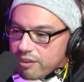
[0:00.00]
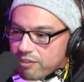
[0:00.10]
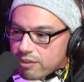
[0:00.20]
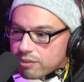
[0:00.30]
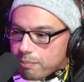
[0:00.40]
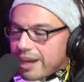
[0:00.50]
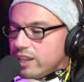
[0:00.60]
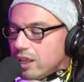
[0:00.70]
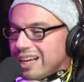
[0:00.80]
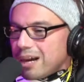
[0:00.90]
fever.
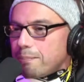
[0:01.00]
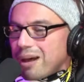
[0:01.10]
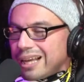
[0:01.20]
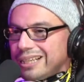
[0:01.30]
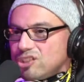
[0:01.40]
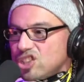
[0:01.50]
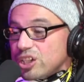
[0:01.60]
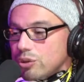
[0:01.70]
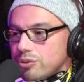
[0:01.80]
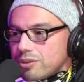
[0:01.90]
I got like
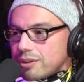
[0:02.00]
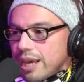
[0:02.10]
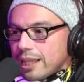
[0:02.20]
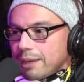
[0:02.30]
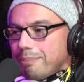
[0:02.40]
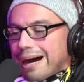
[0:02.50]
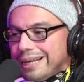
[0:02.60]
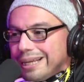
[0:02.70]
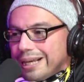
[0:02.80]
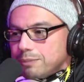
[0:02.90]
chills and like
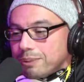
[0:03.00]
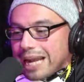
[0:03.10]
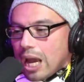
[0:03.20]
body aches, but